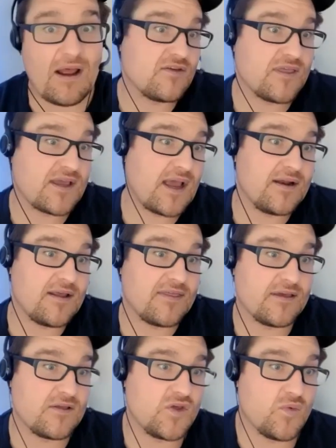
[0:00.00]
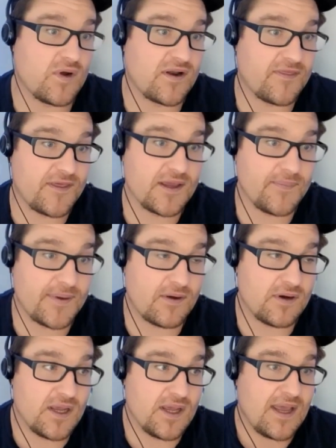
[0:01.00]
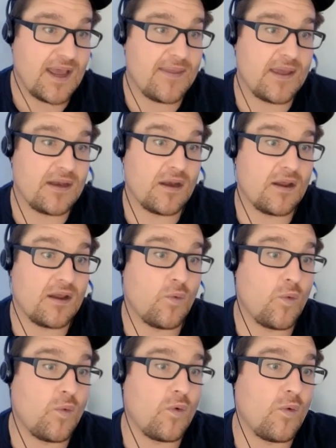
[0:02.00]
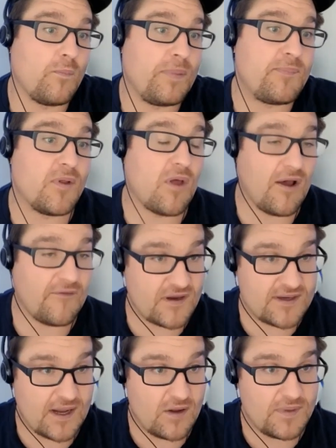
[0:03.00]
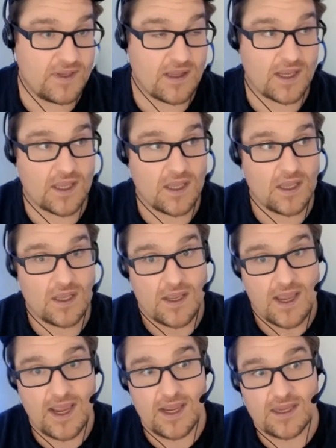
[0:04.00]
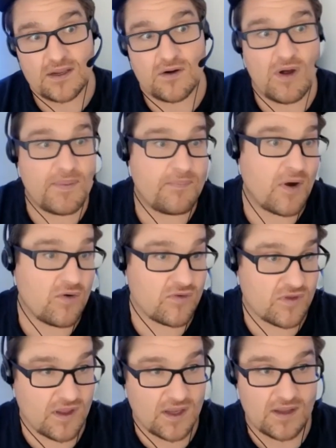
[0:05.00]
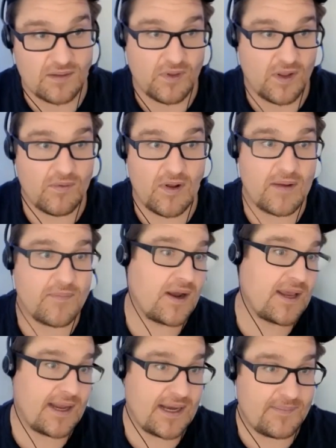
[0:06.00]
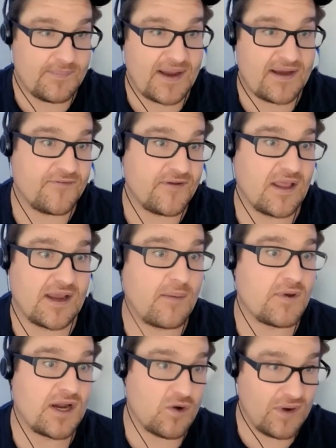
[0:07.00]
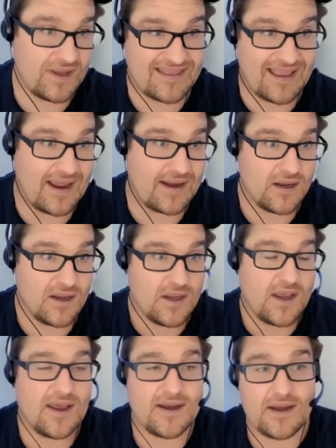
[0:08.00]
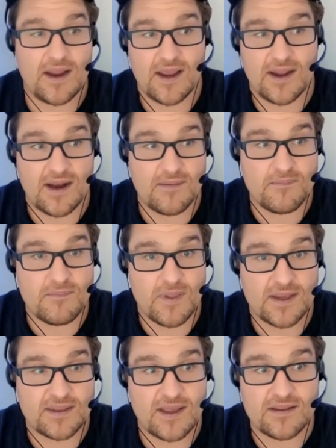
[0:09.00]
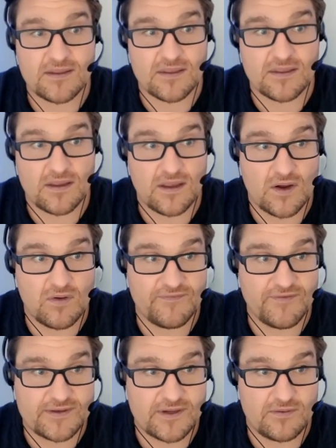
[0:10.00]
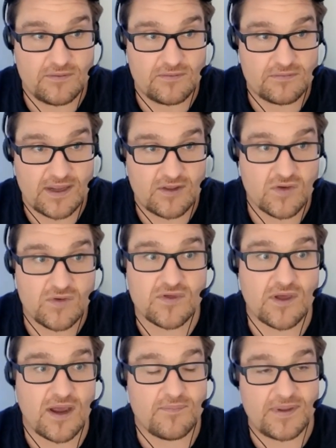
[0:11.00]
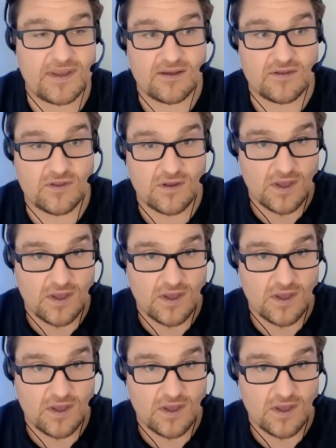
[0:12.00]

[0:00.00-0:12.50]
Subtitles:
are the kind of things you want to think about. And then people often tell me like, "Hey, I've been posting and blah blah, I'm not getting any benefit. Like, I'm going to quit that." And I'm like, that's equivalent to like suicide, because